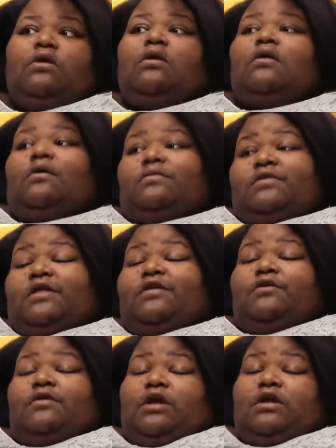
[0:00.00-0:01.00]
Number eight.
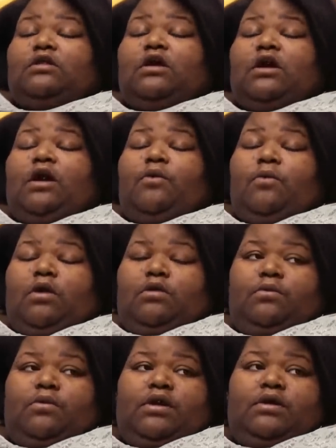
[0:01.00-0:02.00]
My six hundred
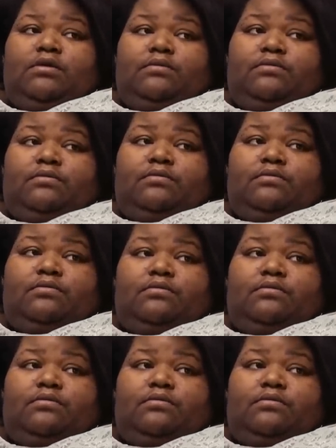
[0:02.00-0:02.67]
pound Life.